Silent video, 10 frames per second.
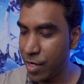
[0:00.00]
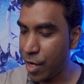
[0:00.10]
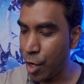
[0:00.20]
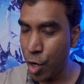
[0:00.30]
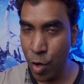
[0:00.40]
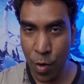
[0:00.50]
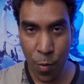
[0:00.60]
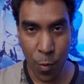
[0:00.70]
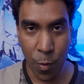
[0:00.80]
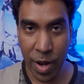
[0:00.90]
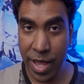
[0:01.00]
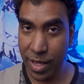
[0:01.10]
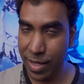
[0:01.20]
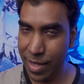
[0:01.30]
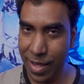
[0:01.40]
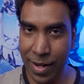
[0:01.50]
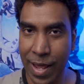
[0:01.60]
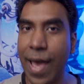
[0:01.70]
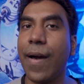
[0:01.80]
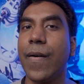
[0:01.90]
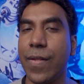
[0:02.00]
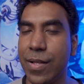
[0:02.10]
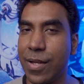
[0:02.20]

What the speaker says: No way in hell